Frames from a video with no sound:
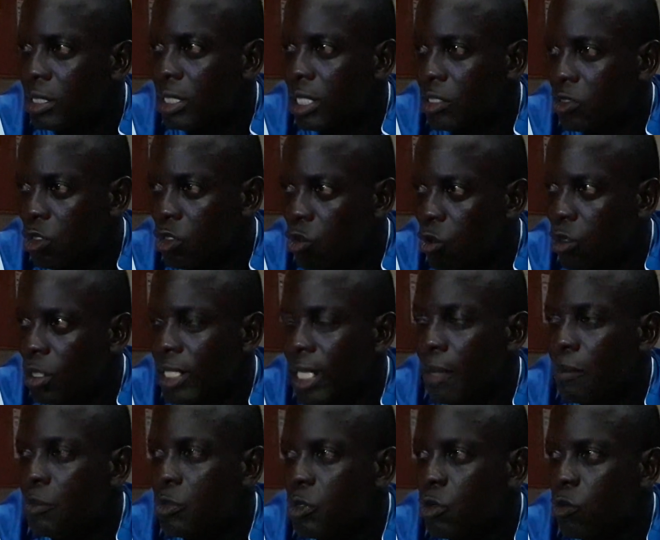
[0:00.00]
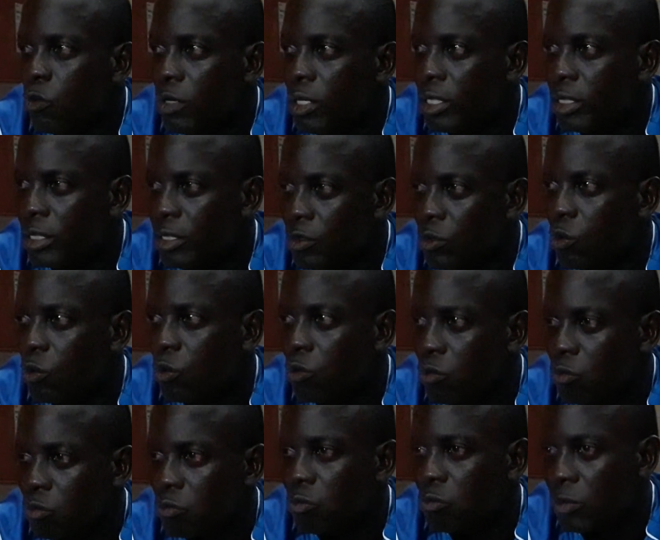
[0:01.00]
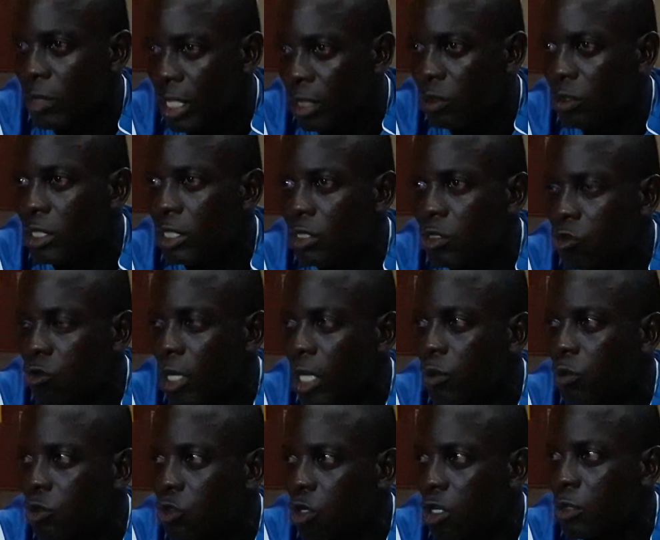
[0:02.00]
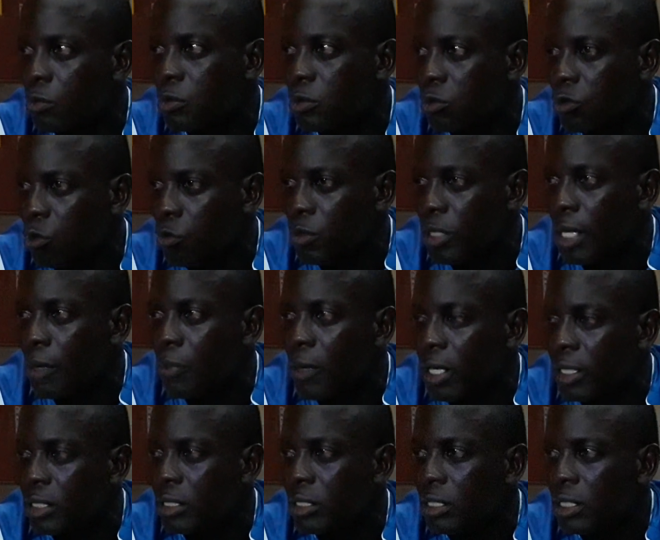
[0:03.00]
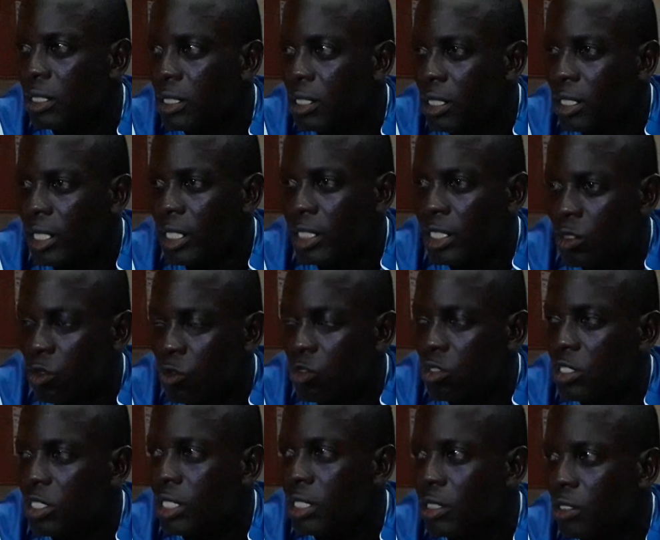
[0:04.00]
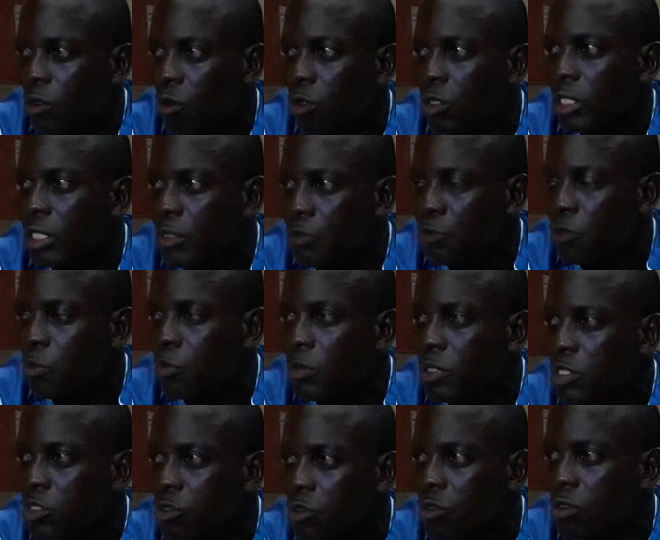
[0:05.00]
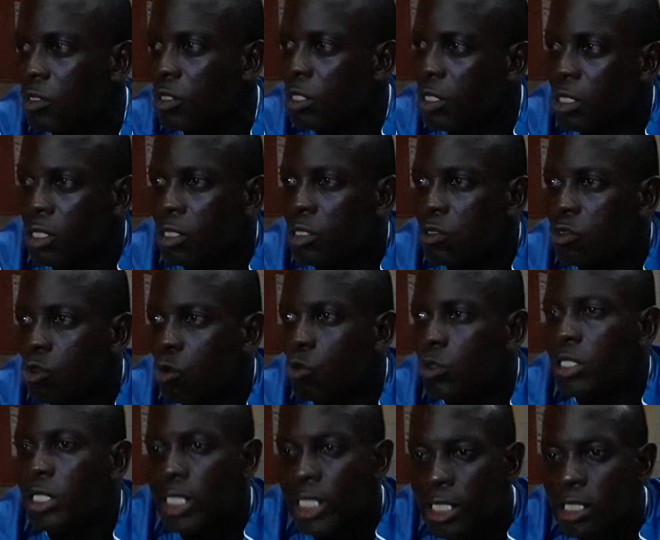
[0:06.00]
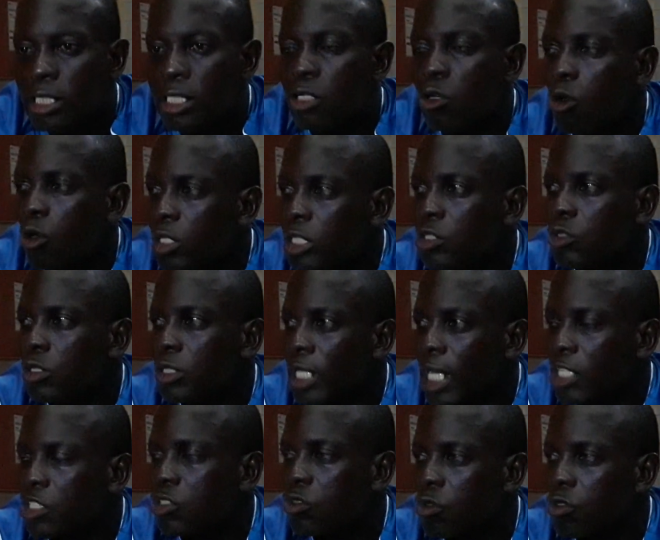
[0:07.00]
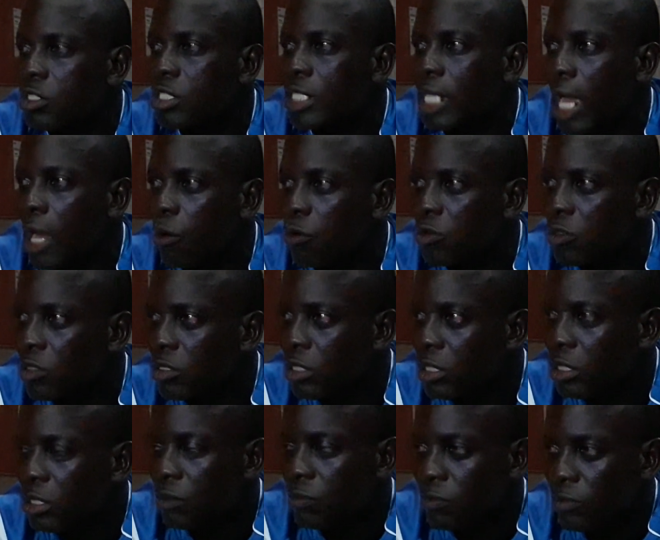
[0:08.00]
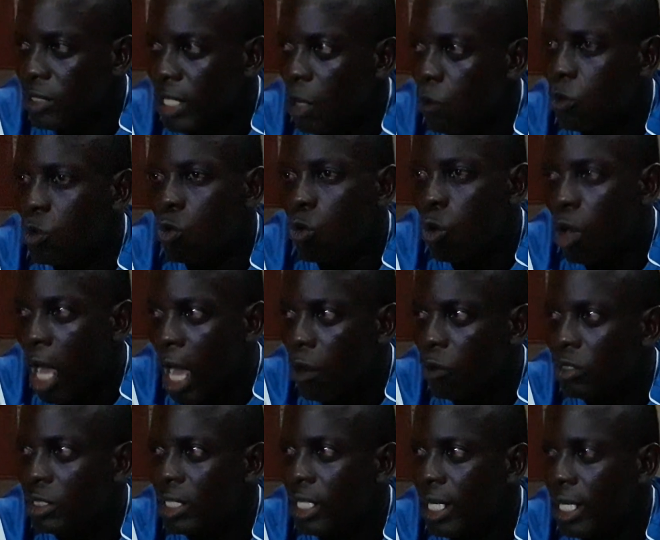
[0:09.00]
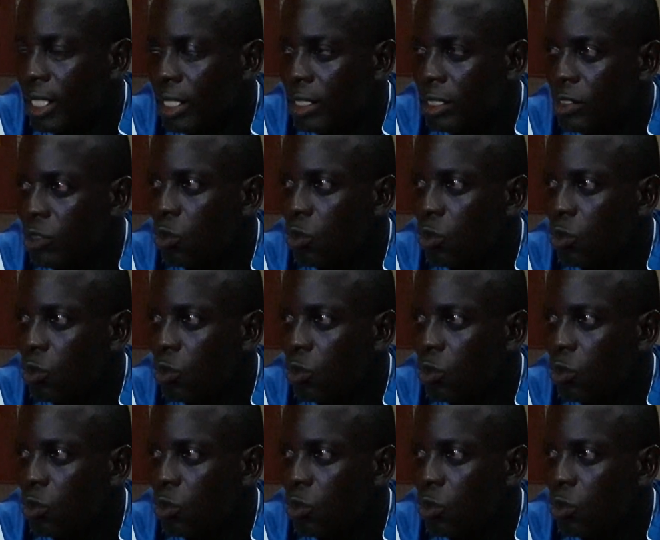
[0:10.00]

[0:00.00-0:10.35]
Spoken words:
There's a young Liberian, that he tried to talk to me about, and he's going to send all the information. So we need our international scout that will go out there,